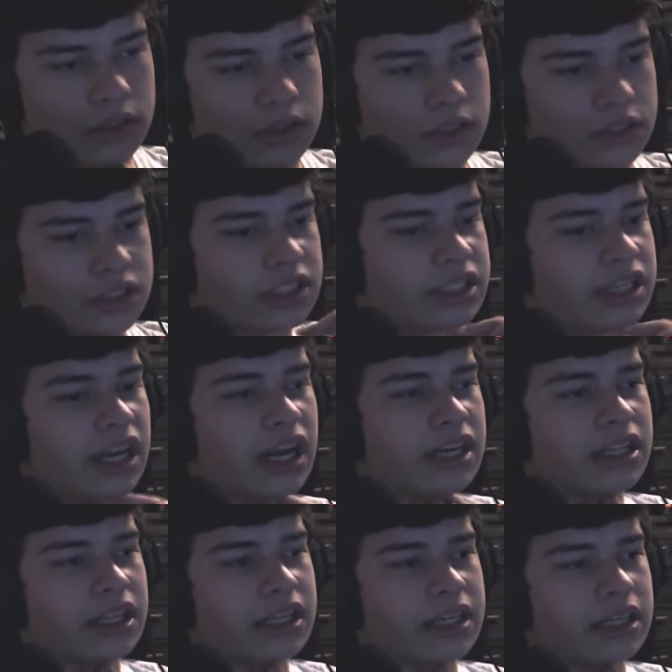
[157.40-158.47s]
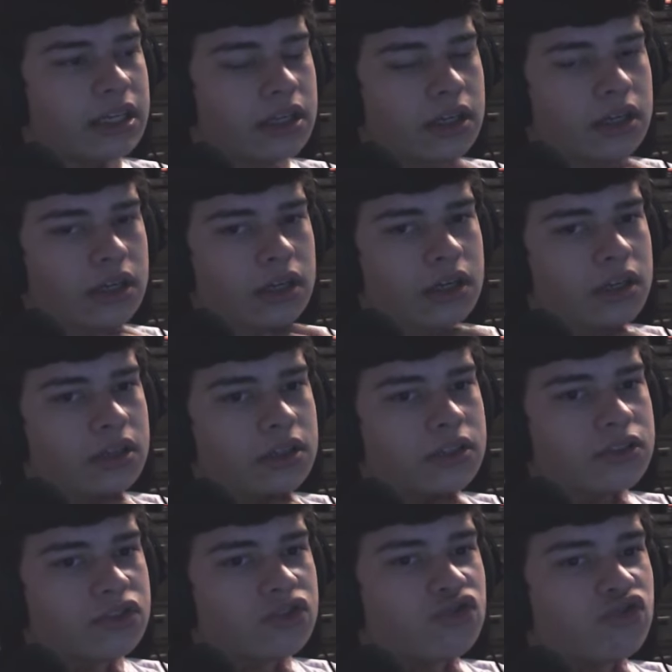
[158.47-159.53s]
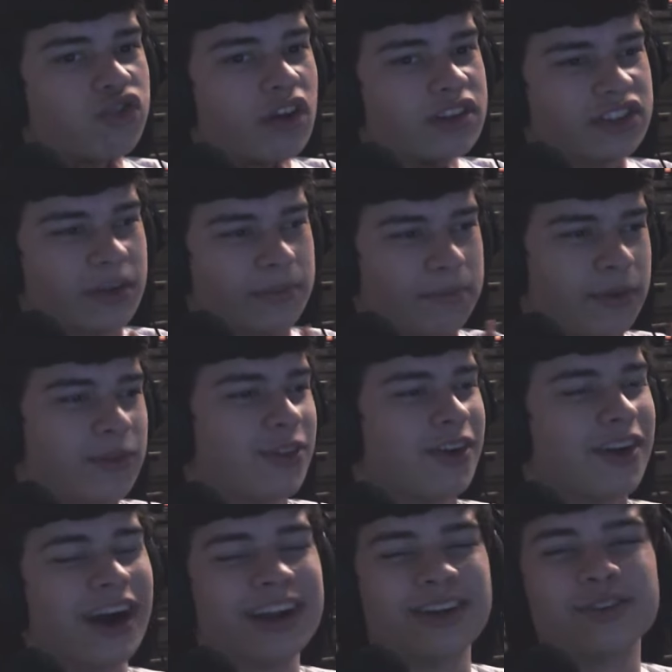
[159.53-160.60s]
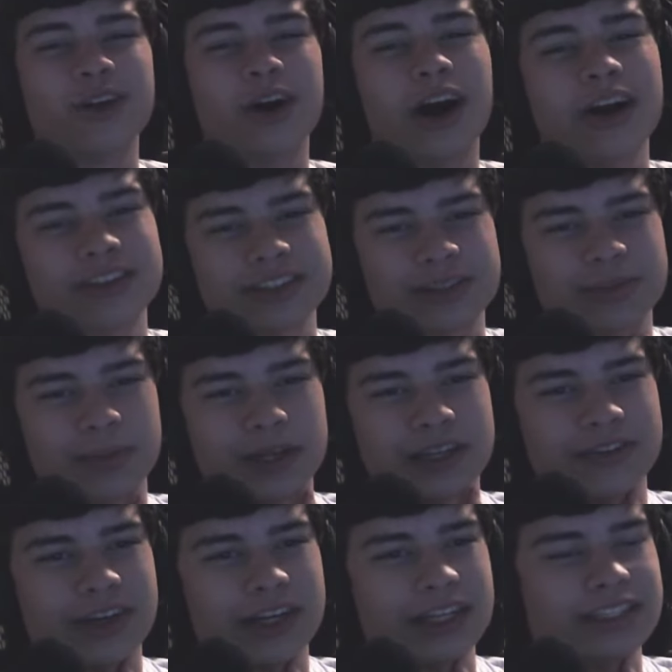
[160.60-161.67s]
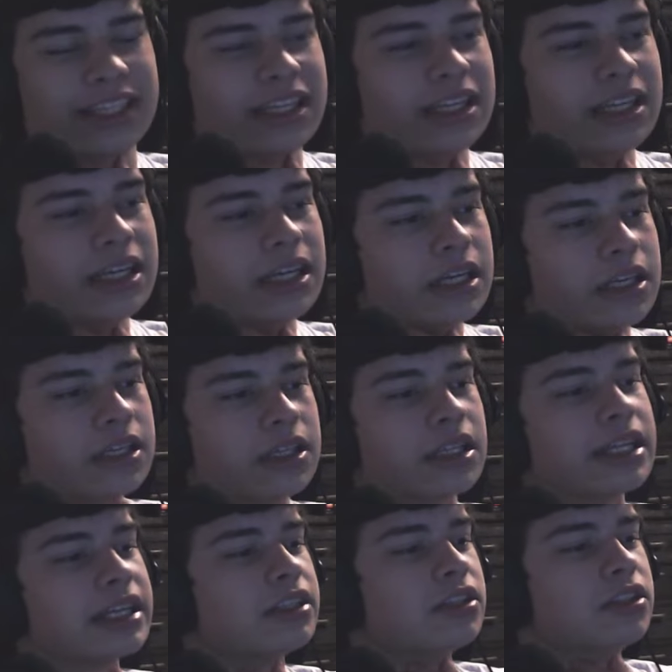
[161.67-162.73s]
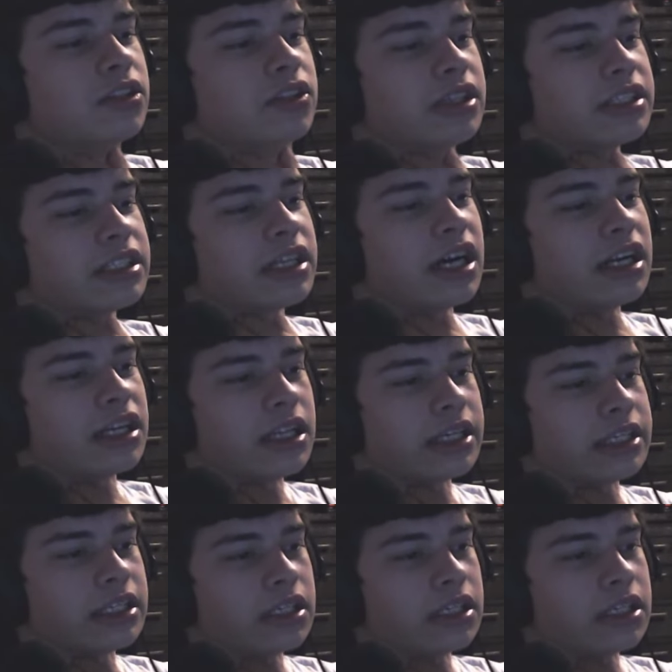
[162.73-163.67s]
just kind of like scrunch up your throat. I don't know how to explain it, right? It's like do this kind of like